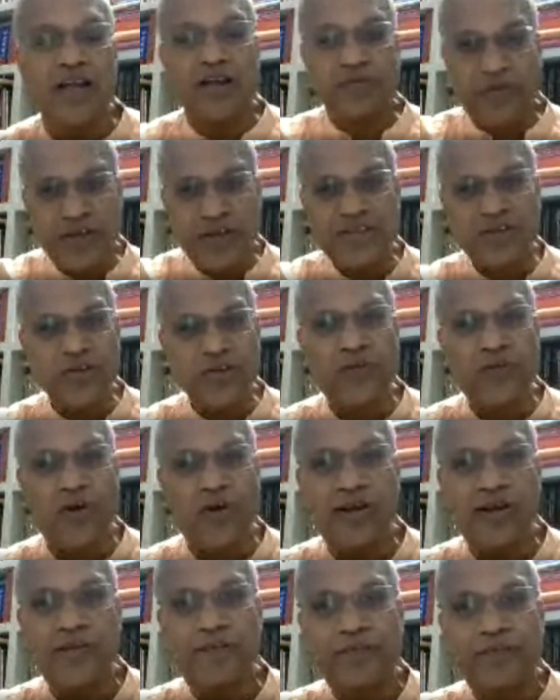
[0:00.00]
First of
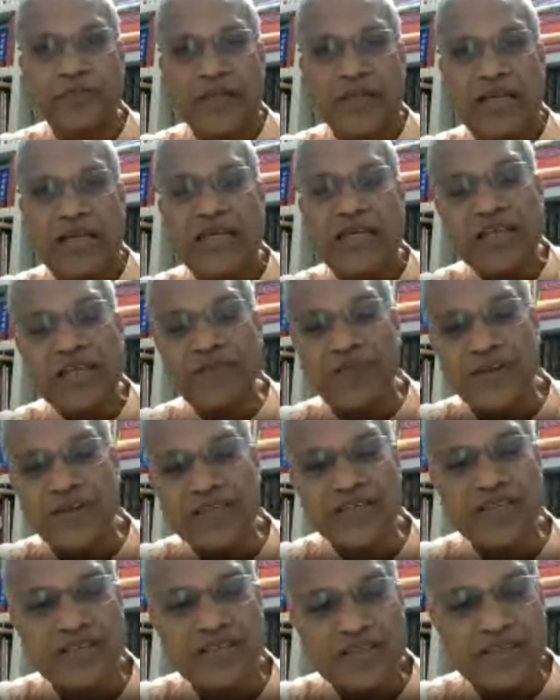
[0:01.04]
all, in the first